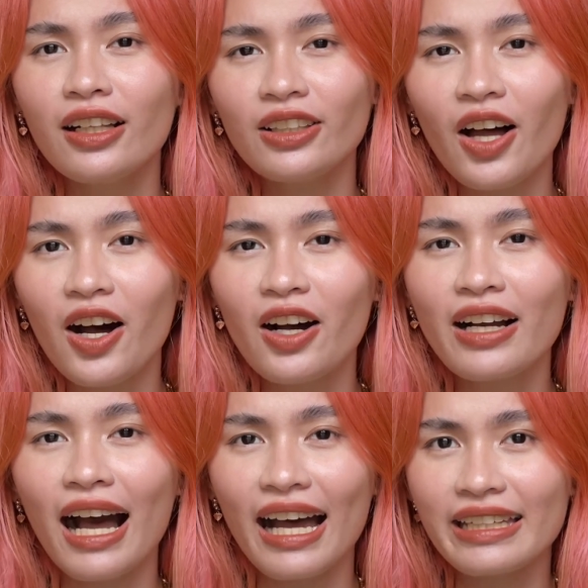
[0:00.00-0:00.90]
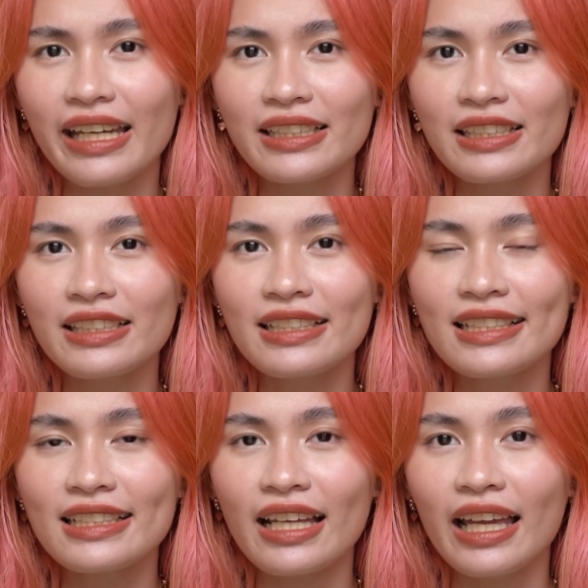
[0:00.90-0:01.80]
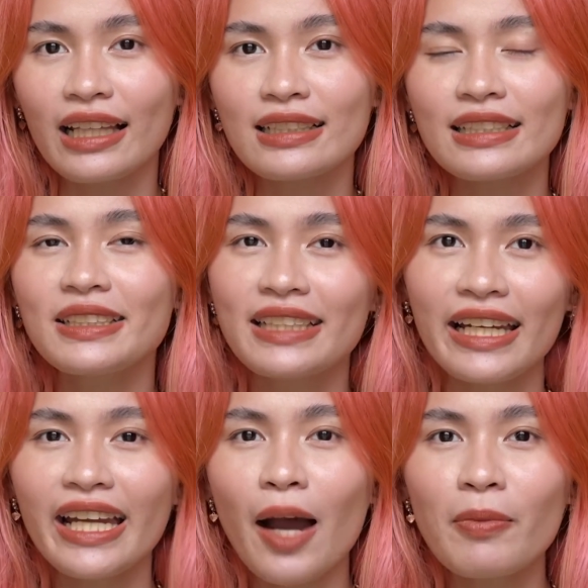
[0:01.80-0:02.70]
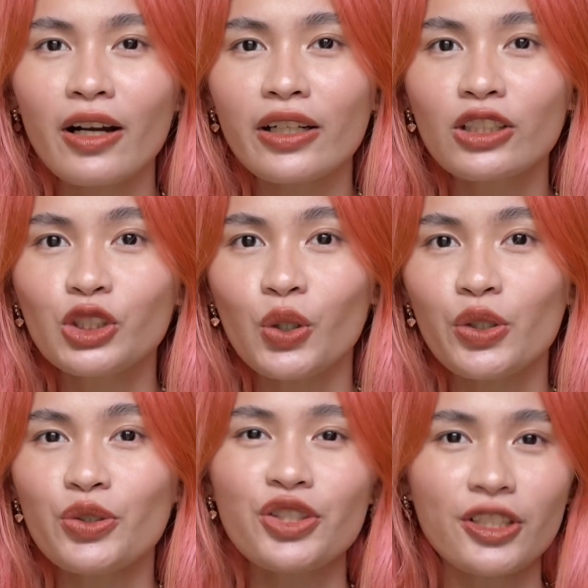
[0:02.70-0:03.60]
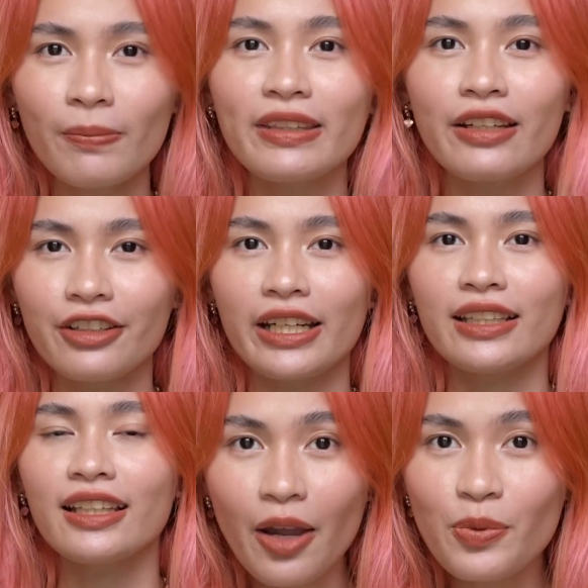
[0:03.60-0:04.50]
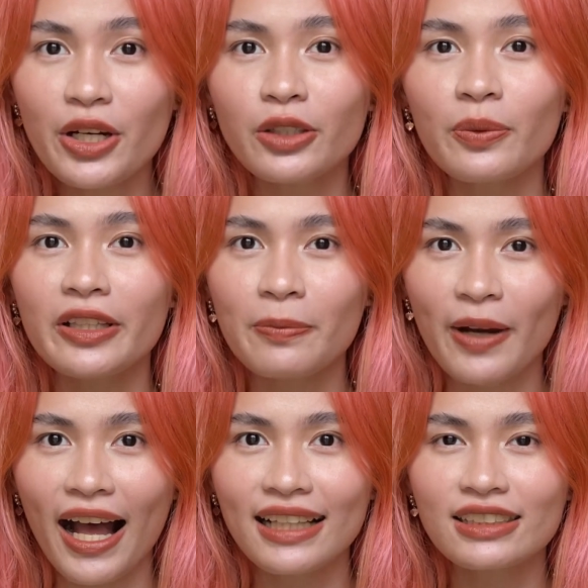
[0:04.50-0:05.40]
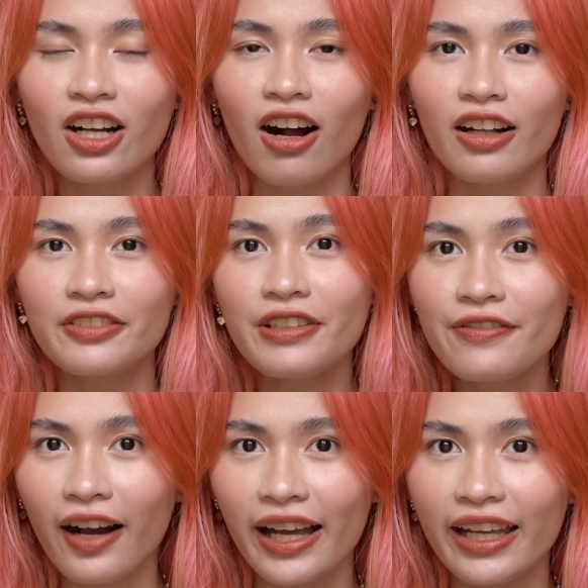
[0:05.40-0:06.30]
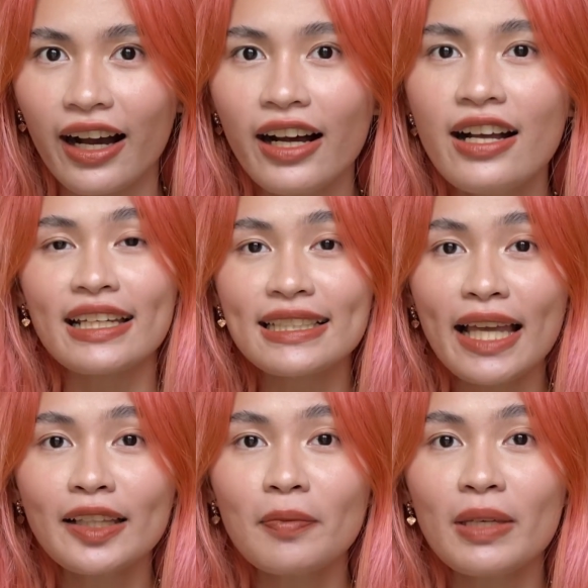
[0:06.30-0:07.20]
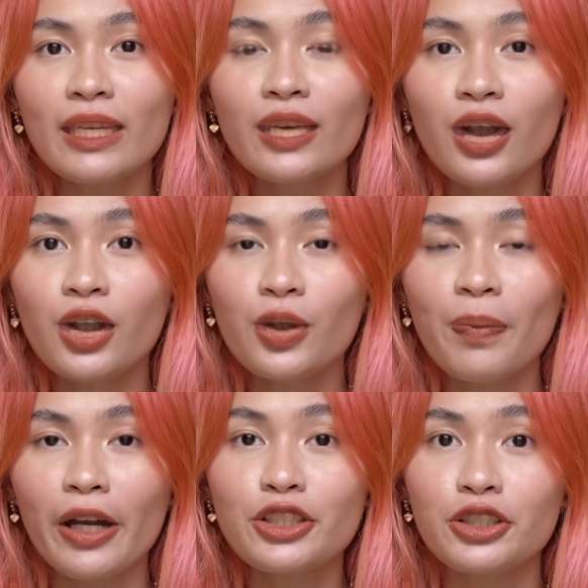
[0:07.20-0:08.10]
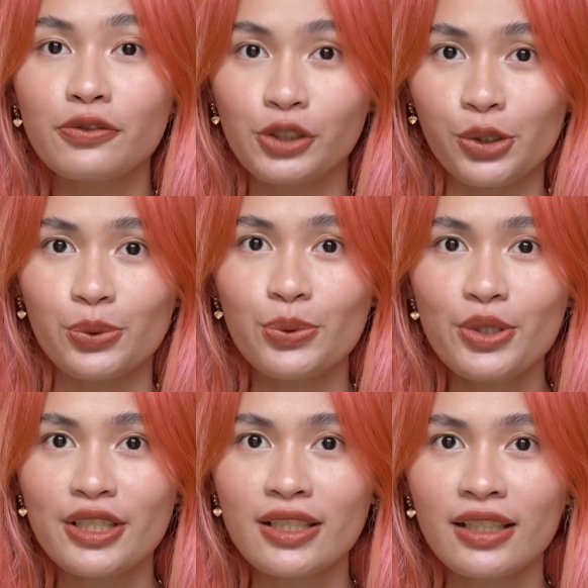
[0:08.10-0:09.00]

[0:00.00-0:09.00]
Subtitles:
a long hiatus, and today I'm gonna show you something great. I worked with a brand called VIVAIA. They sent me 2 pairs of shoes.